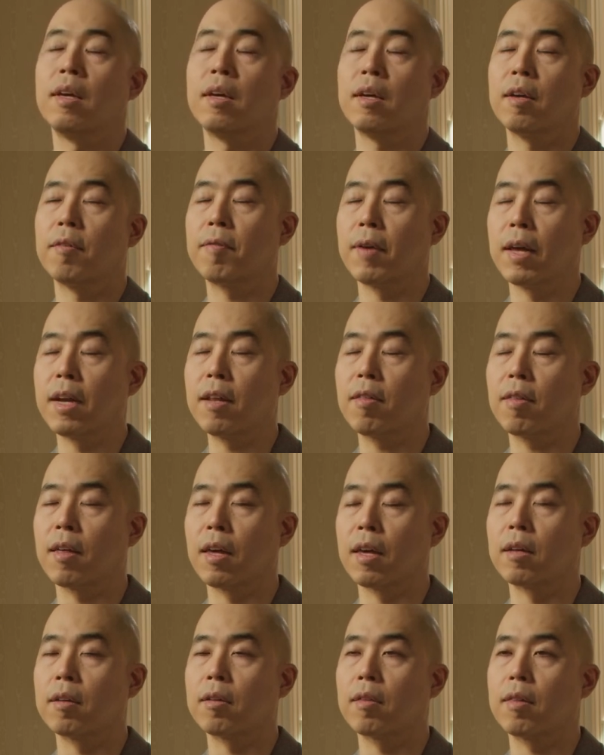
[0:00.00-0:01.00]
If
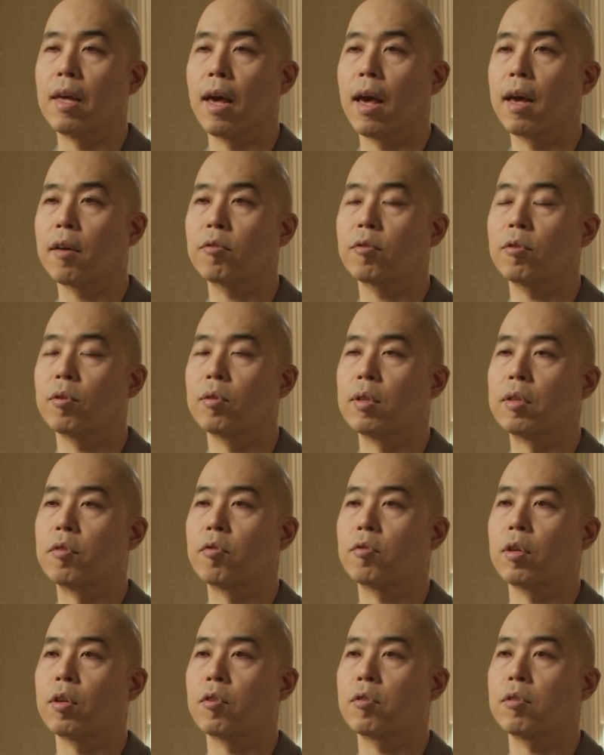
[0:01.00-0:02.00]
anything, the external
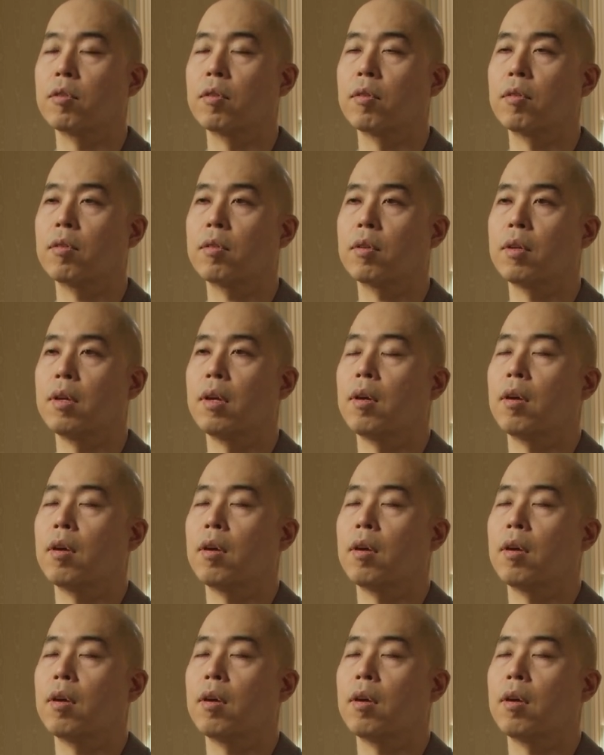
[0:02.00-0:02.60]
instructions